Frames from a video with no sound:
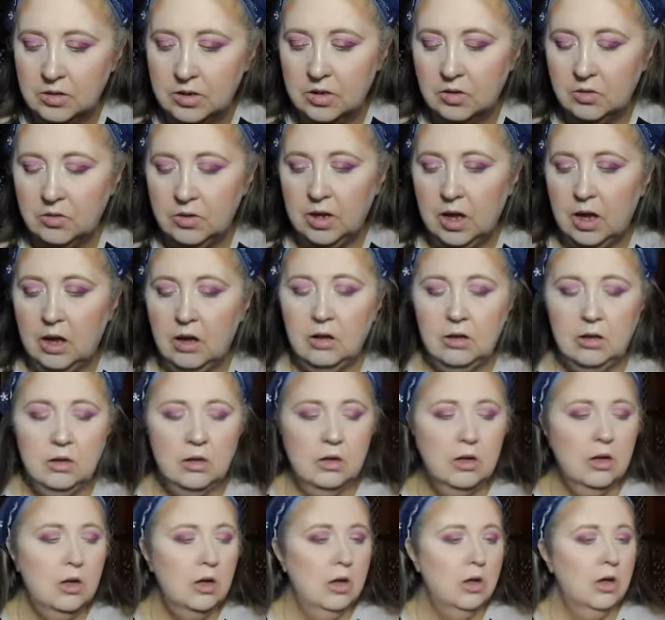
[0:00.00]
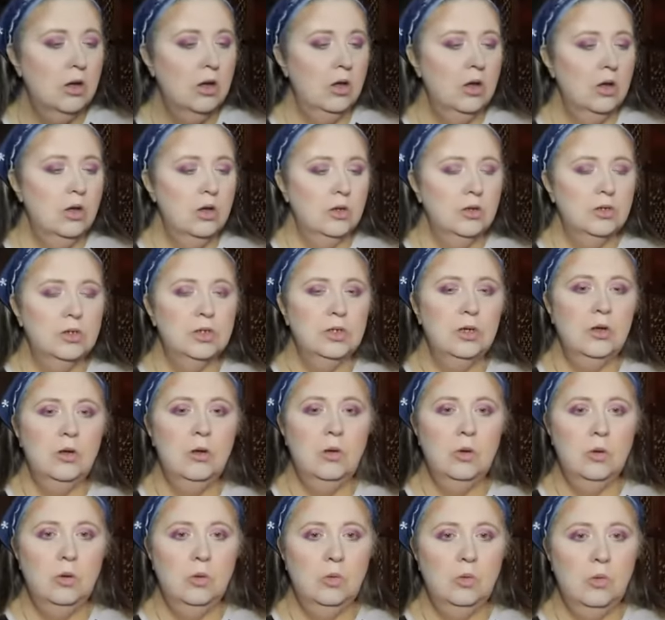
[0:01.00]
So yeah.
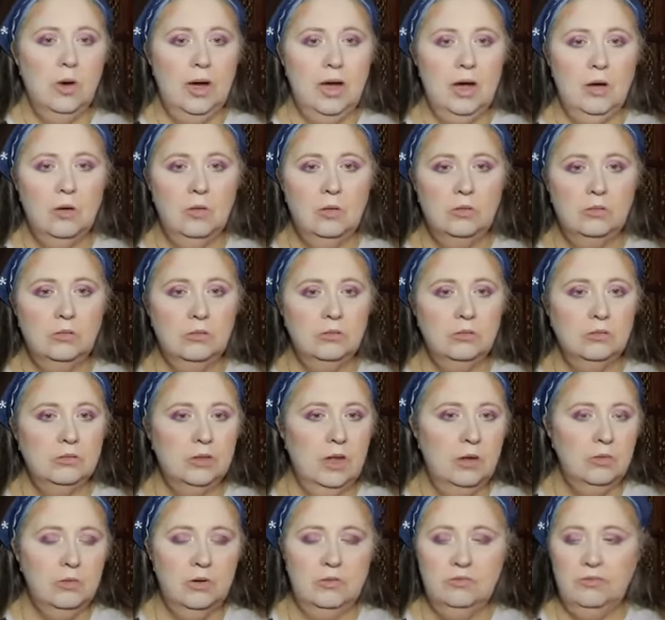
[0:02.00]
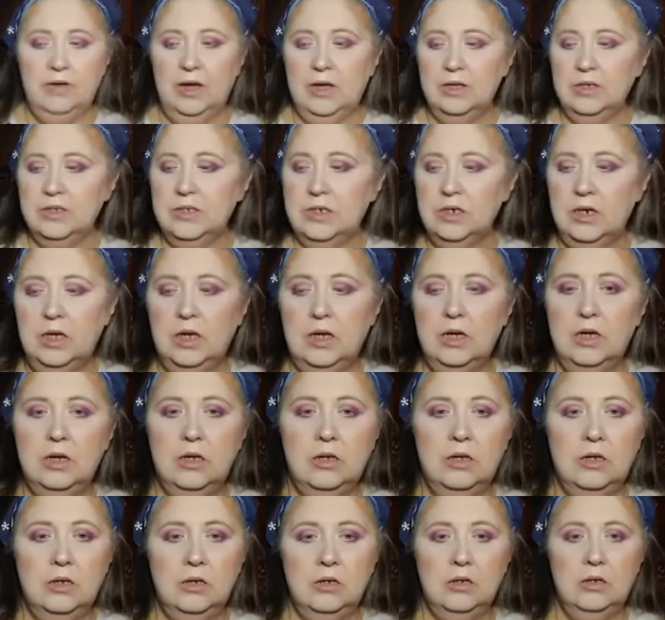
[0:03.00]
So, wow, that went fast today.
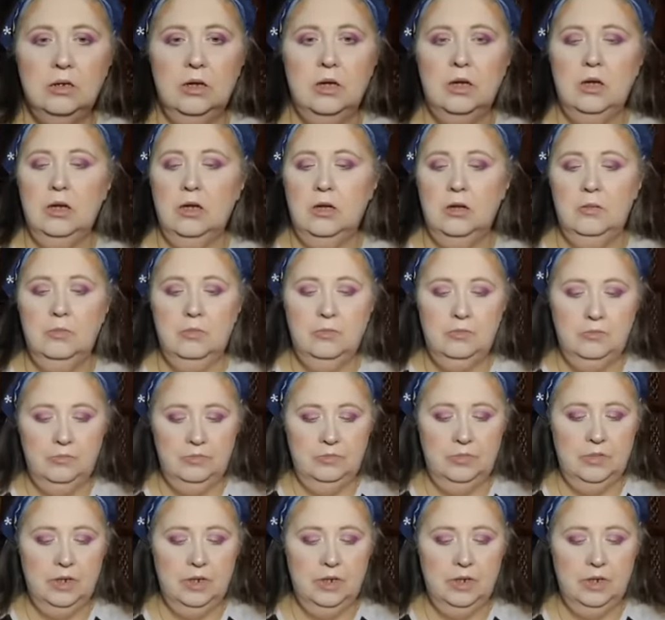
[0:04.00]
I